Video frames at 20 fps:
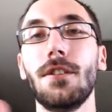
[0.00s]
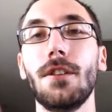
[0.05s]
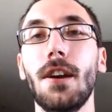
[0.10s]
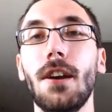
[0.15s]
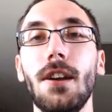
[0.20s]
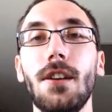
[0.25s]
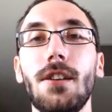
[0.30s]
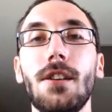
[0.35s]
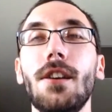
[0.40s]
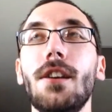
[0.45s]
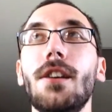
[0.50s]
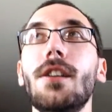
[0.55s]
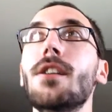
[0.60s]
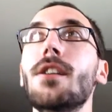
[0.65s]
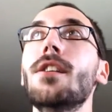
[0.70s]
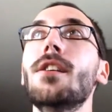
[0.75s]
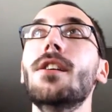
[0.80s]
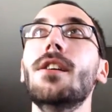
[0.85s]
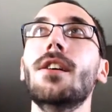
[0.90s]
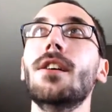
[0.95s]

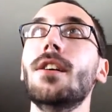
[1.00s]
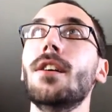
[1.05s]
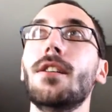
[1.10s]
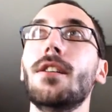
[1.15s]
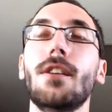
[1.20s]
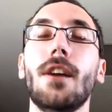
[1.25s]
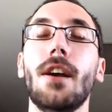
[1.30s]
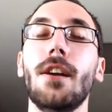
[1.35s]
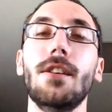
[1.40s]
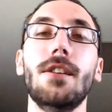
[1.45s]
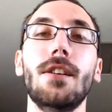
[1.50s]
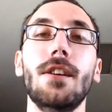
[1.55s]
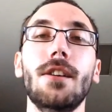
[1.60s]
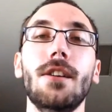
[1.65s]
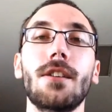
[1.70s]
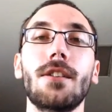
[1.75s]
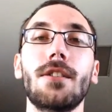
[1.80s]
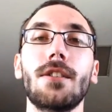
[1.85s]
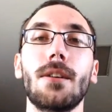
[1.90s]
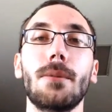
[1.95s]
18,
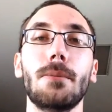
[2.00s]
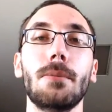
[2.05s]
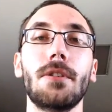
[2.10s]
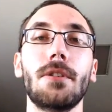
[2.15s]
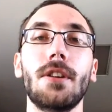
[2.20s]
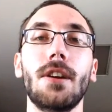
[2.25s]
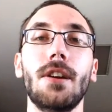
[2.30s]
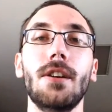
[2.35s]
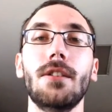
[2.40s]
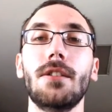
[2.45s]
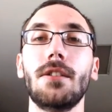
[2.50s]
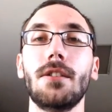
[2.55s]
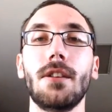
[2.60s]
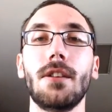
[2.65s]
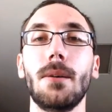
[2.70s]
19 in some states.